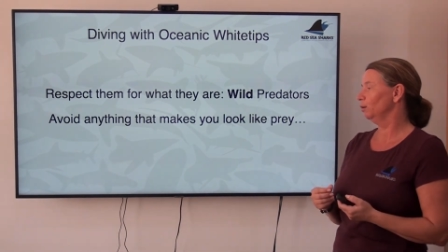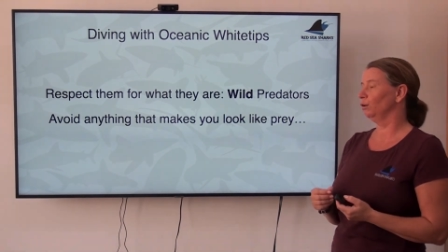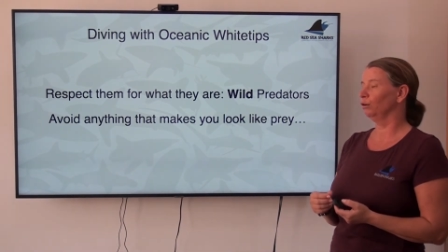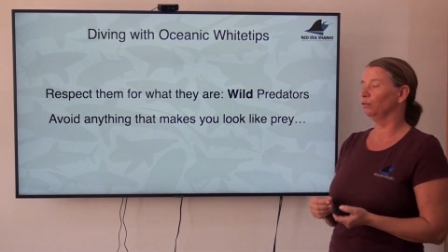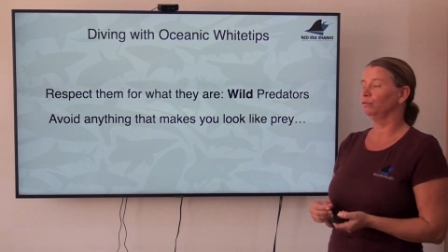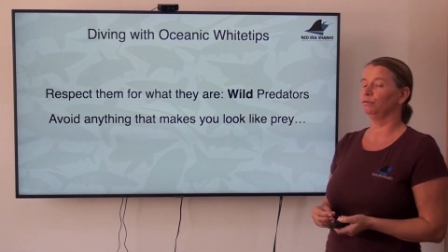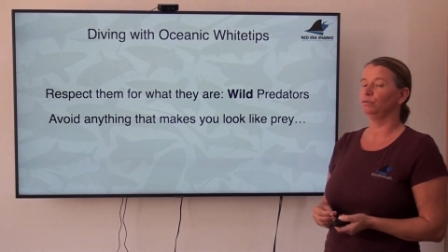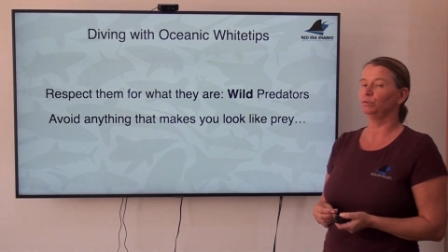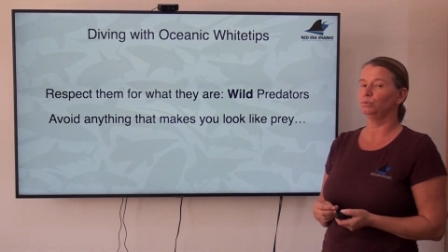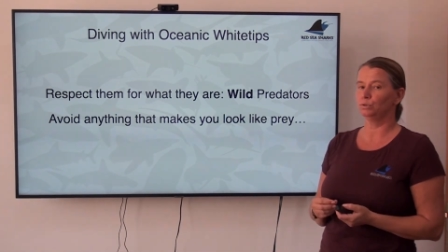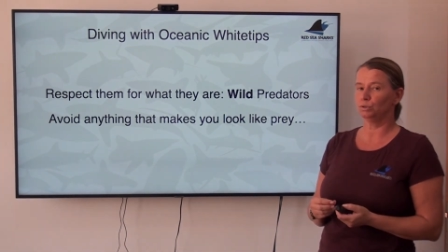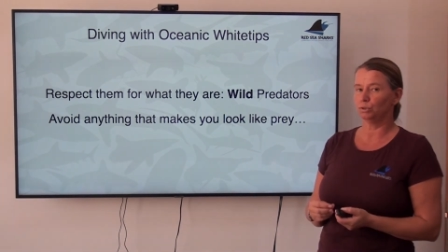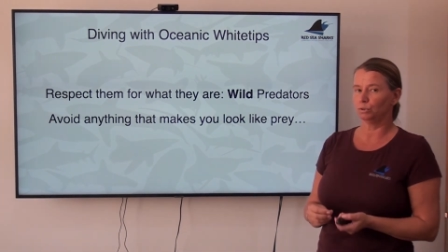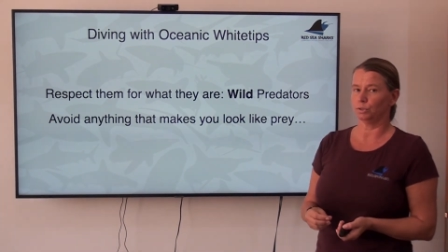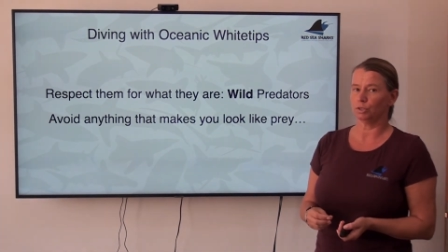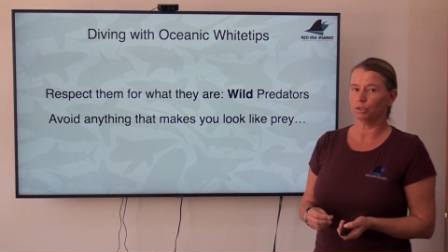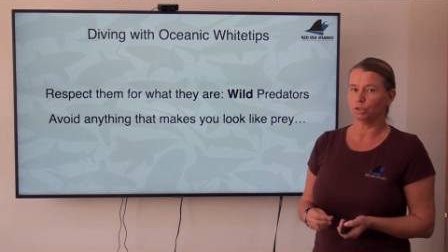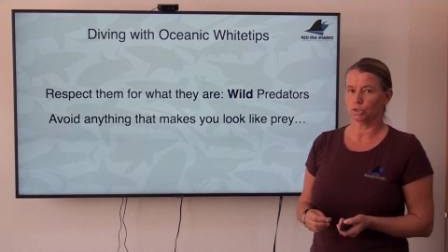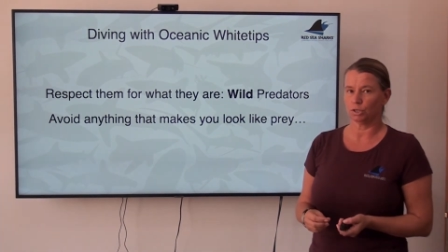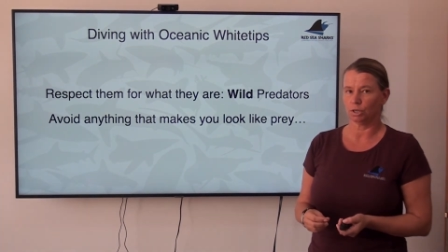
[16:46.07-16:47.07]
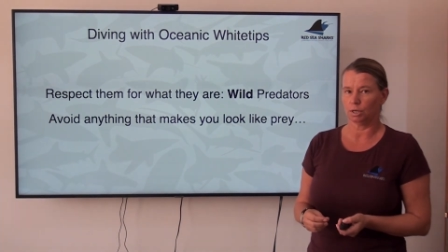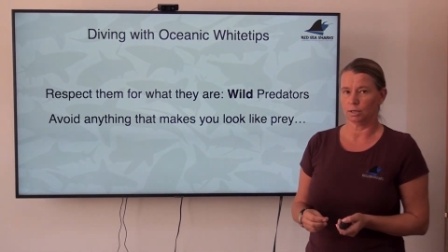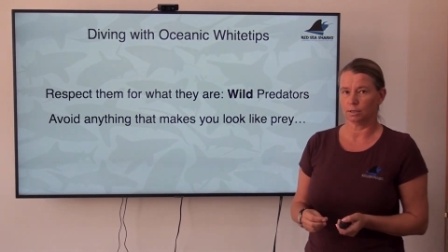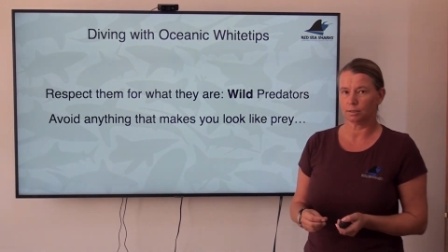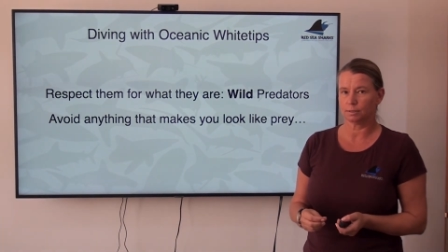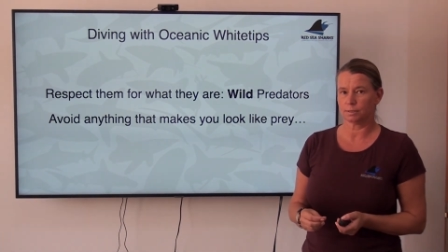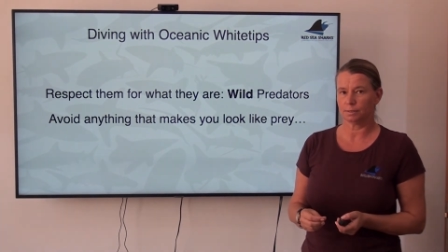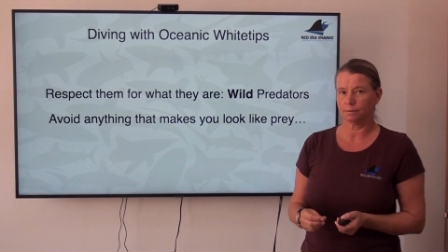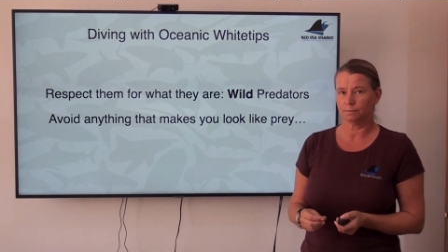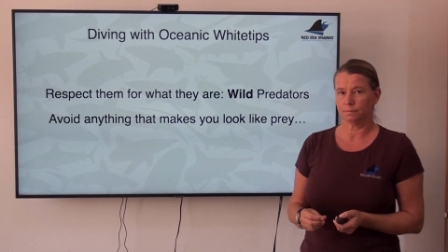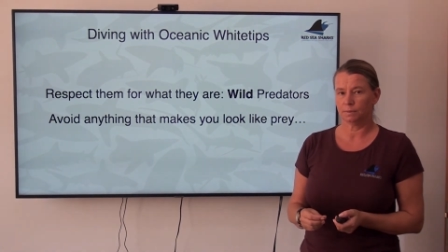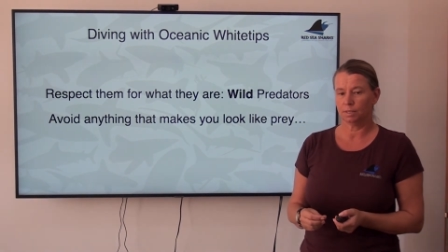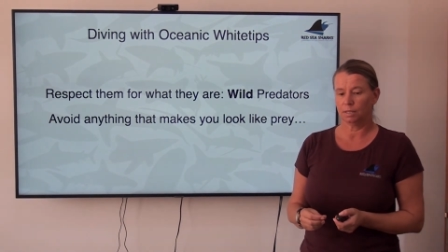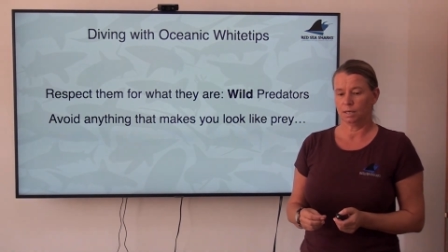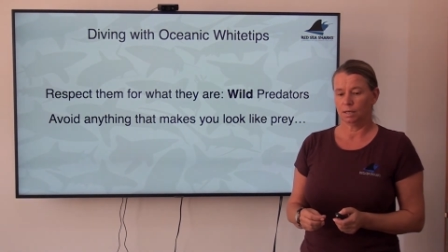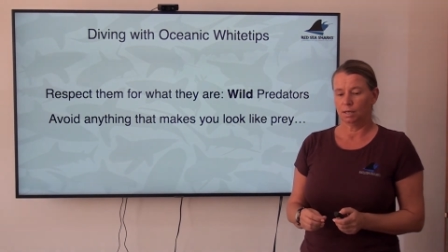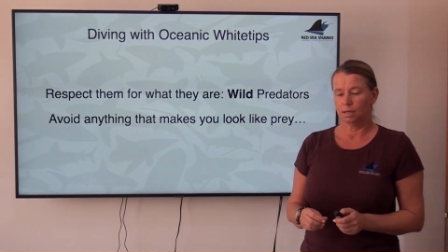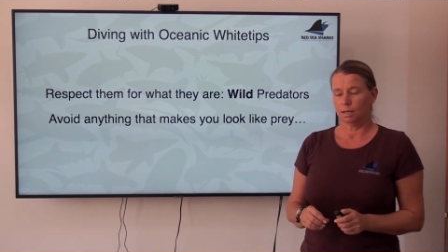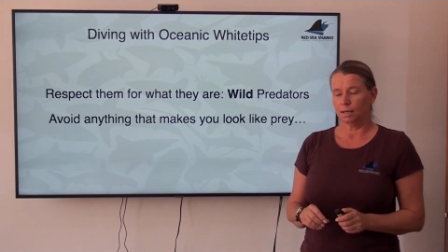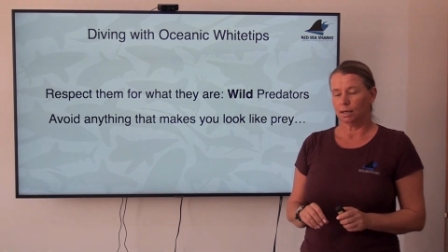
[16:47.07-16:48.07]
or food to these sharks.
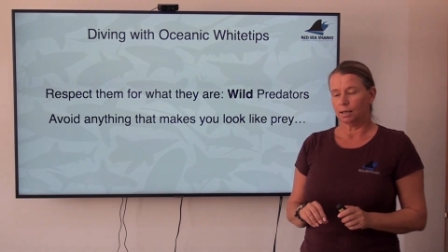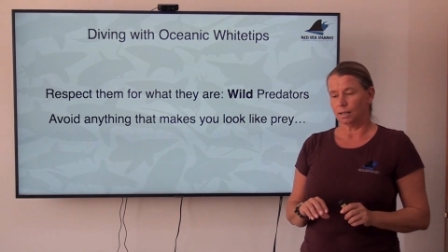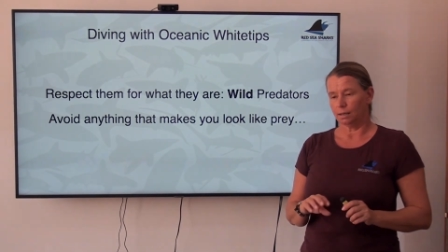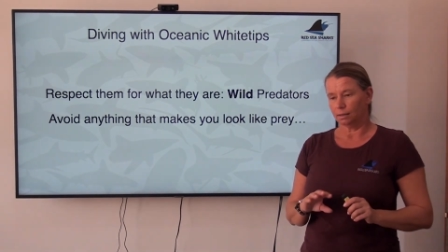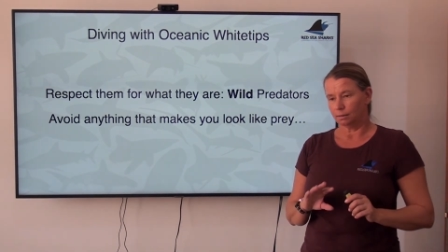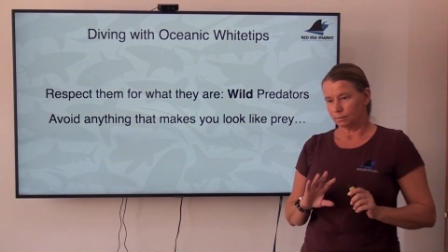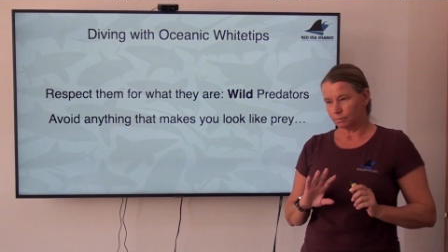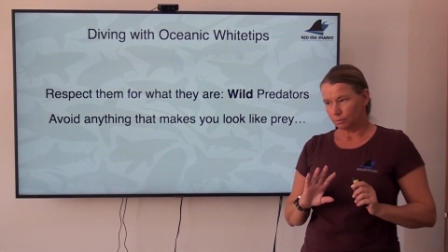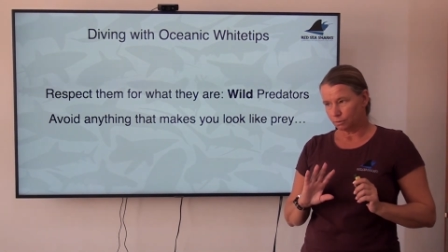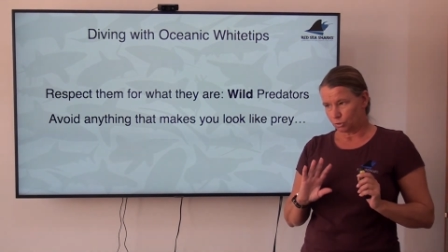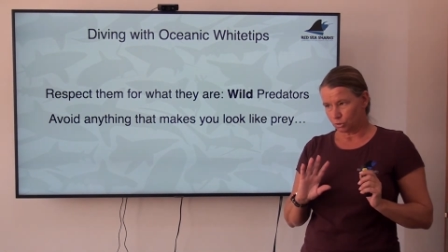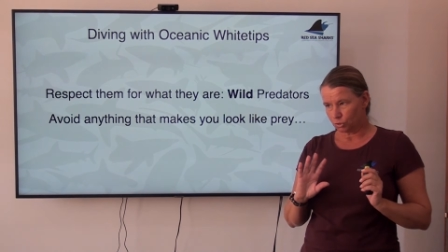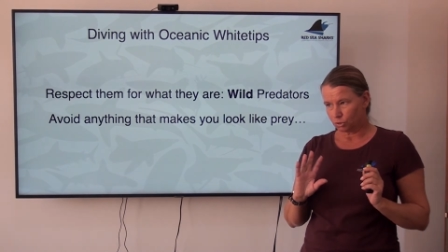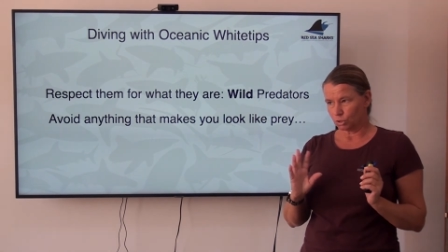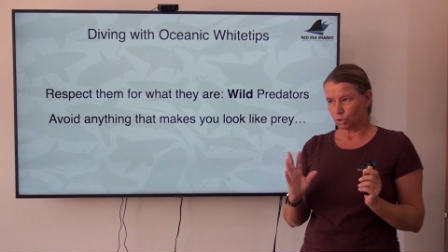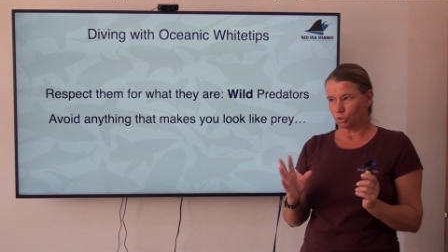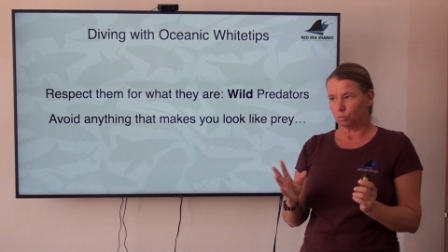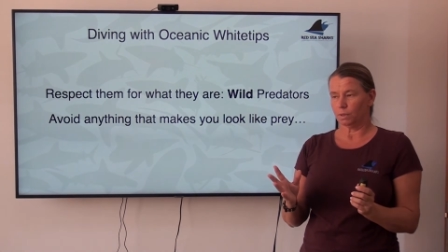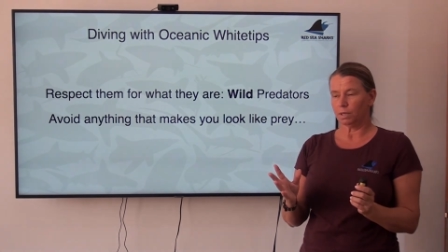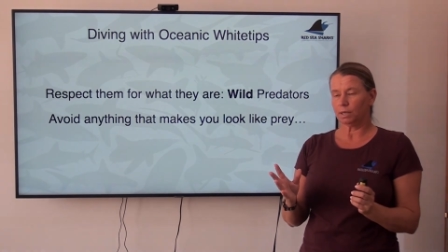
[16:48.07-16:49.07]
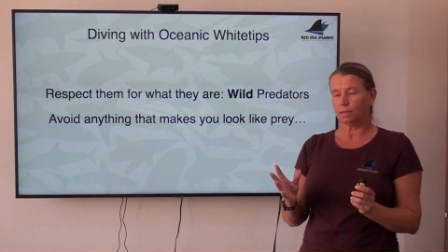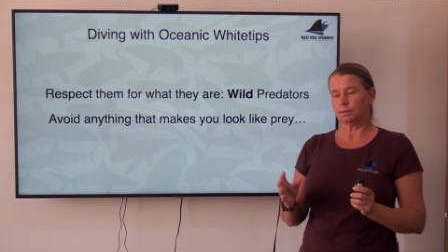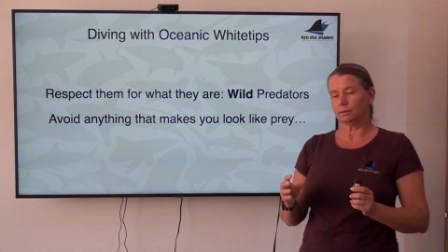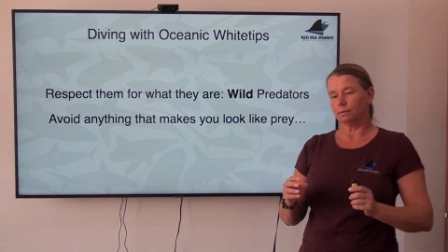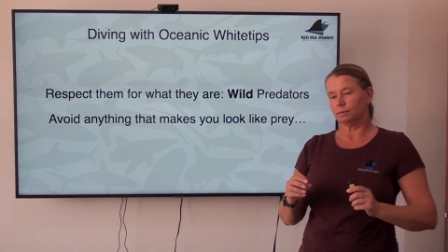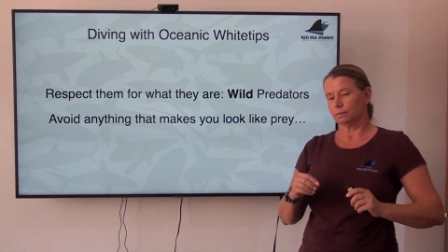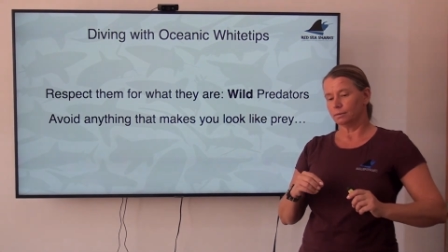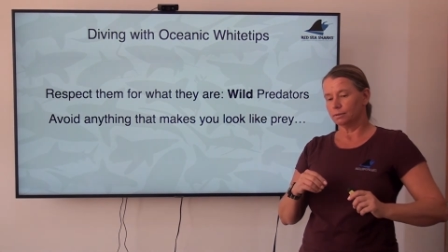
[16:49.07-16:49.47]
And just a quick